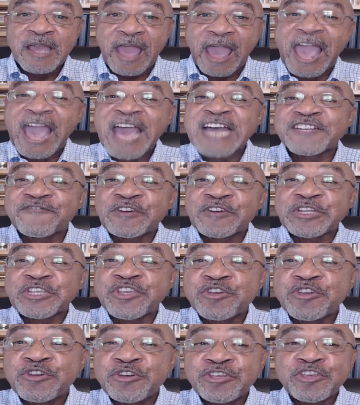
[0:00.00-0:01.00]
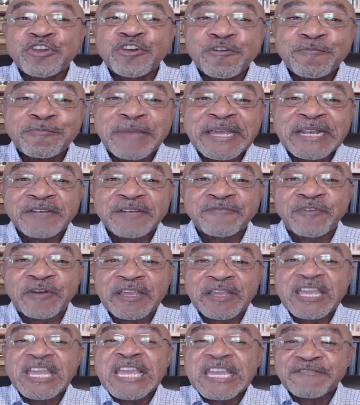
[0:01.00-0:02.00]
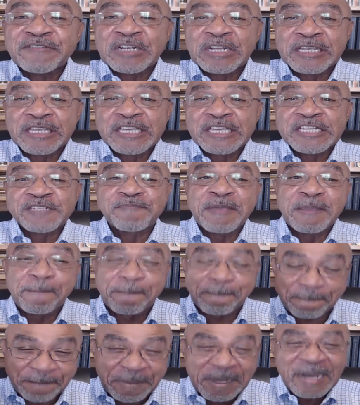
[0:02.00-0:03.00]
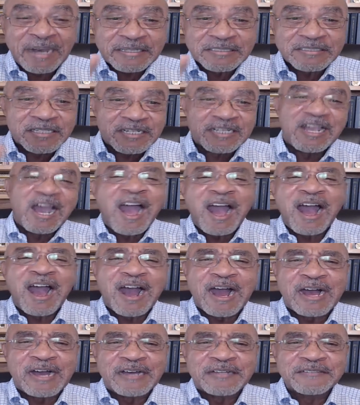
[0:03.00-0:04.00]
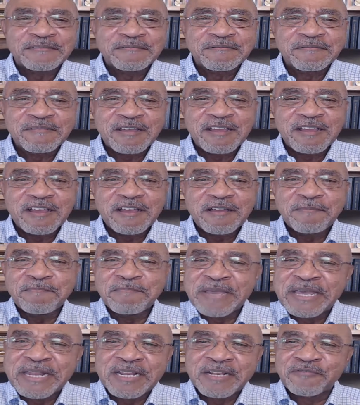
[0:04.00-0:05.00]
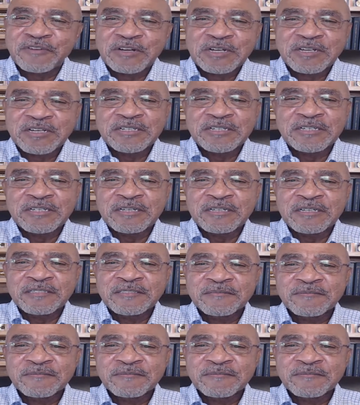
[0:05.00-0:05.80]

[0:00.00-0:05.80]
As for you, you meant it for evil against me, but God meant it for good.